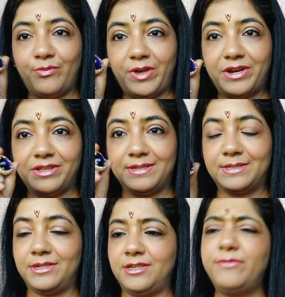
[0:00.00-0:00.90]
wear
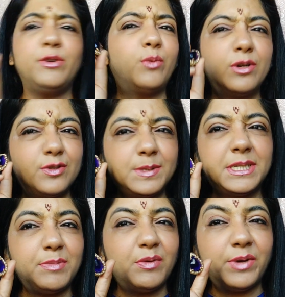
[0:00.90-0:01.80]
this ring. If you want to
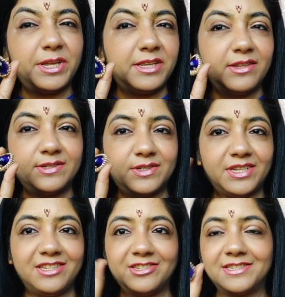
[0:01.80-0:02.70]
see me wearing this
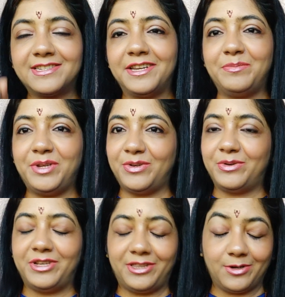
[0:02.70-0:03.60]
ring, just let me
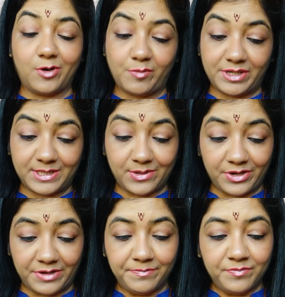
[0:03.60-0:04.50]
know in the comments.
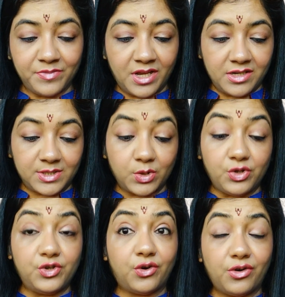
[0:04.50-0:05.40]
Okay, so
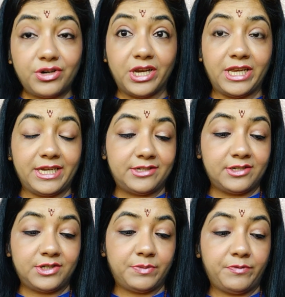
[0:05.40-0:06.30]
your
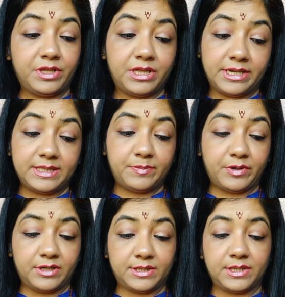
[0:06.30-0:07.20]
relationship with this
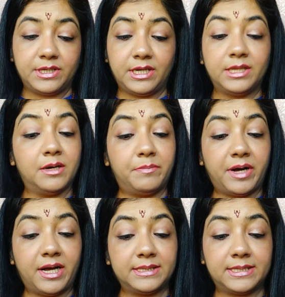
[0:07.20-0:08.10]
person in the
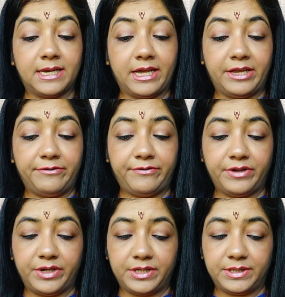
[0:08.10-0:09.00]
past life
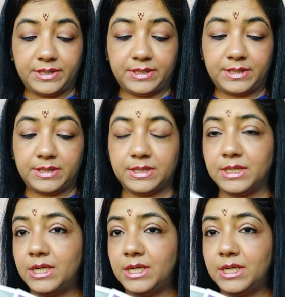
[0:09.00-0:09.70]
is